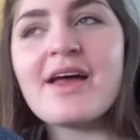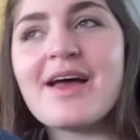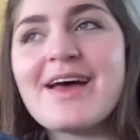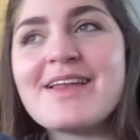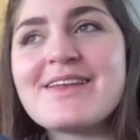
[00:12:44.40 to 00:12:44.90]

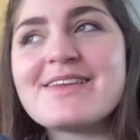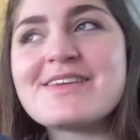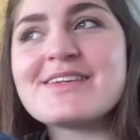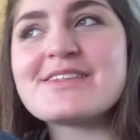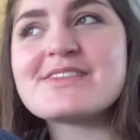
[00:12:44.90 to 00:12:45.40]

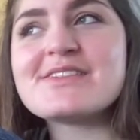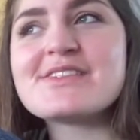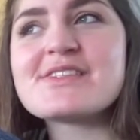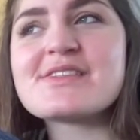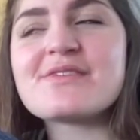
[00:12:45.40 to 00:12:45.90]
And she
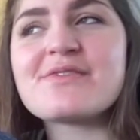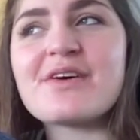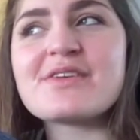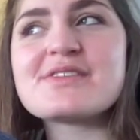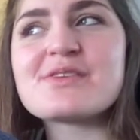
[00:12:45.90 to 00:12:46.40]
just
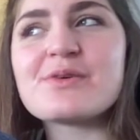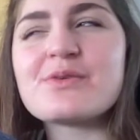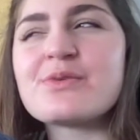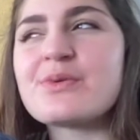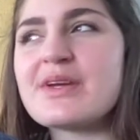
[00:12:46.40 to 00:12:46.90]
found it
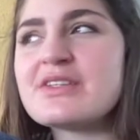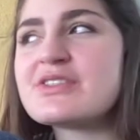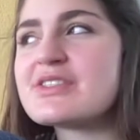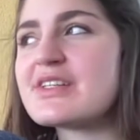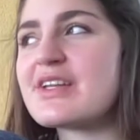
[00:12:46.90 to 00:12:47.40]
so
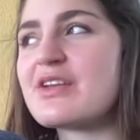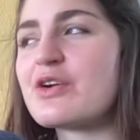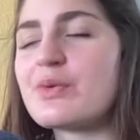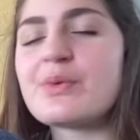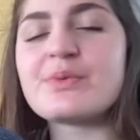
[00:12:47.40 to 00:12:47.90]
interesting that
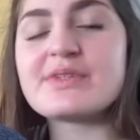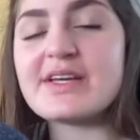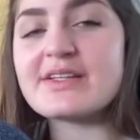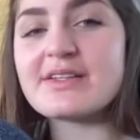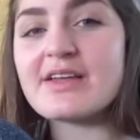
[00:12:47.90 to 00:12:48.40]
no one would
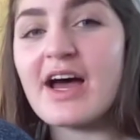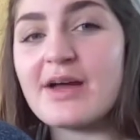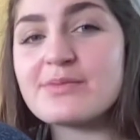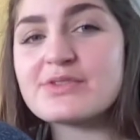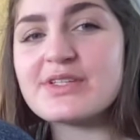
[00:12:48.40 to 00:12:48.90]
take the
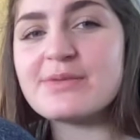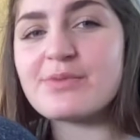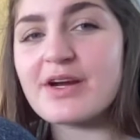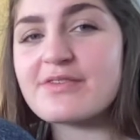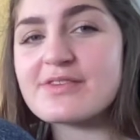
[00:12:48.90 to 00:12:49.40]
time to eat
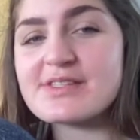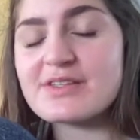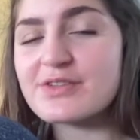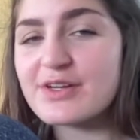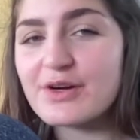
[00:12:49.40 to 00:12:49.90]
breakfast and
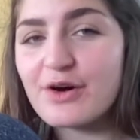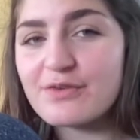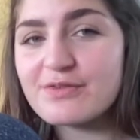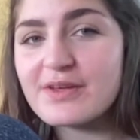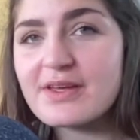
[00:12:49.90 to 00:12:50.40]
drink a
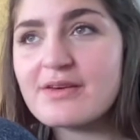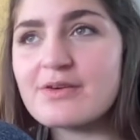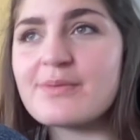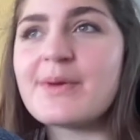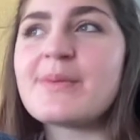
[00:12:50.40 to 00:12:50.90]
coffee,
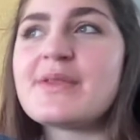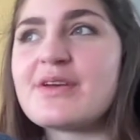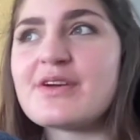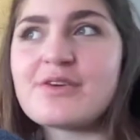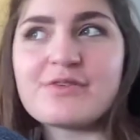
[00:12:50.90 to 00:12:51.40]
or maybe
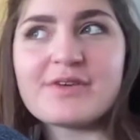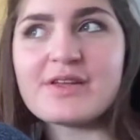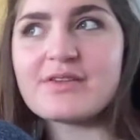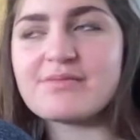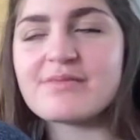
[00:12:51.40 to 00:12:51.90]
drink coffee at
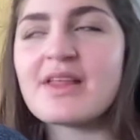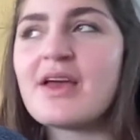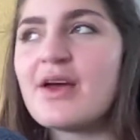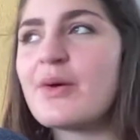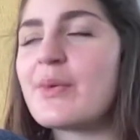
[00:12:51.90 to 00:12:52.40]

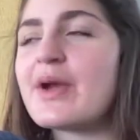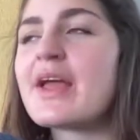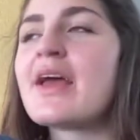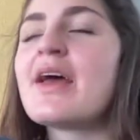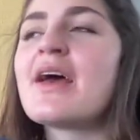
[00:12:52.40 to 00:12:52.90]
work,
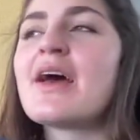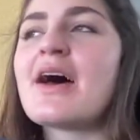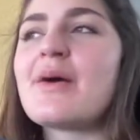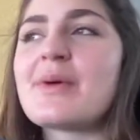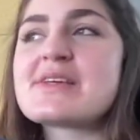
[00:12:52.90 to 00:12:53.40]

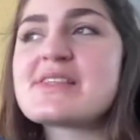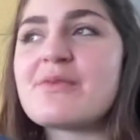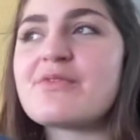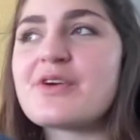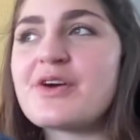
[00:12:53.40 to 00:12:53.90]

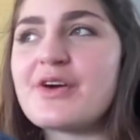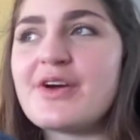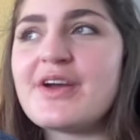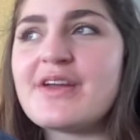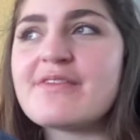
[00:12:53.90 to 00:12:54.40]
except for
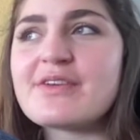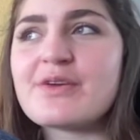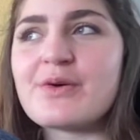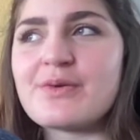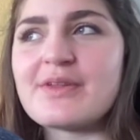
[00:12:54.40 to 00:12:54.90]
her, even
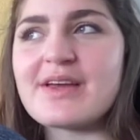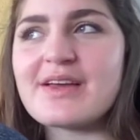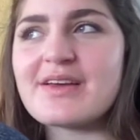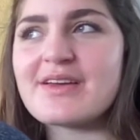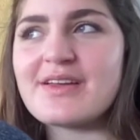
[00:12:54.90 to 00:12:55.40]
though
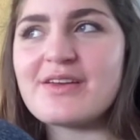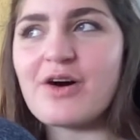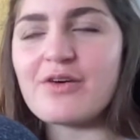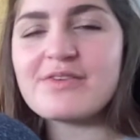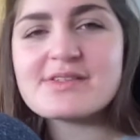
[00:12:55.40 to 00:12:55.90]
like it
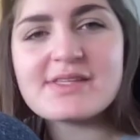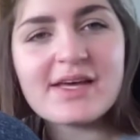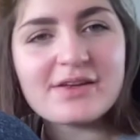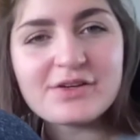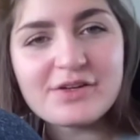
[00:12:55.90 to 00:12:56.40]
obviously
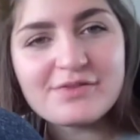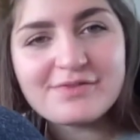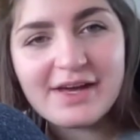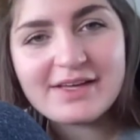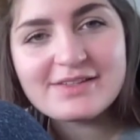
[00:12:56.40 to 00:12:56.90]
had a good
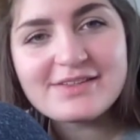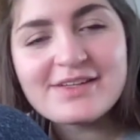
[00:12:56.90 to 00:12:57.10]
effect.